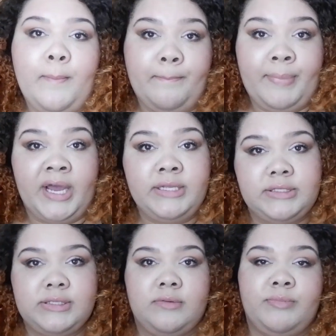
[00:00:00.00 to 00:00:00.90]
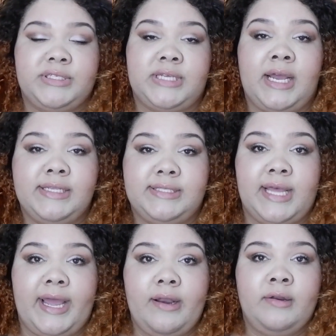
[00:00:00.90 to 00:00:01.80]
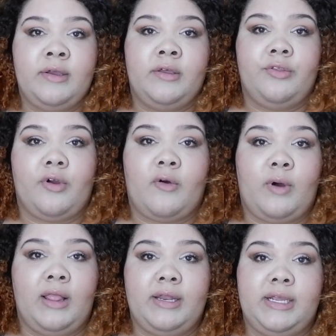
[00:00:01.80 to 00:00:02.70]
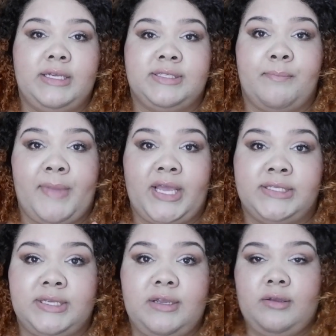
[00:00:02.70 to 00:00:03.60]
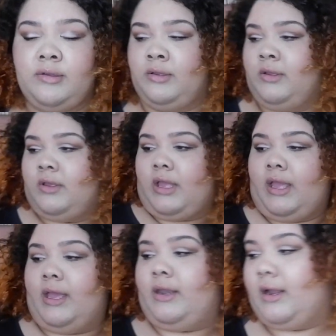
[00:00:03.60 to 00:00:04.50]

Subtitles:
But besides that, the quality is amazing. And